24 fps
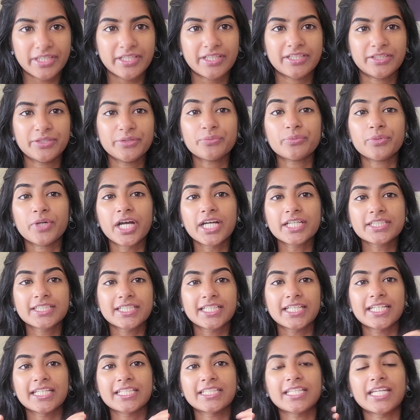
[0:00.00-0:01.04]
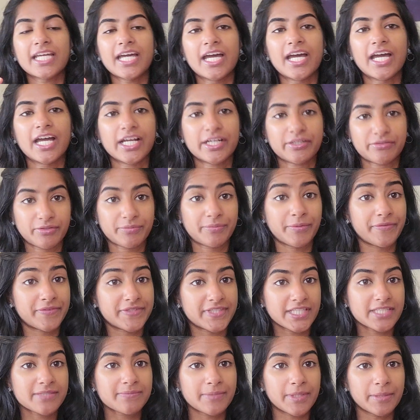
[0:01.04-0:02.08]
You worked in a group of
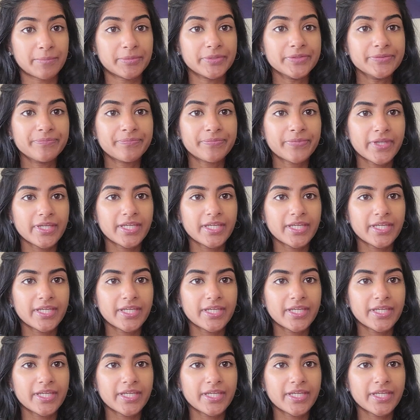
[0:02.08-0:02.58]
6 people,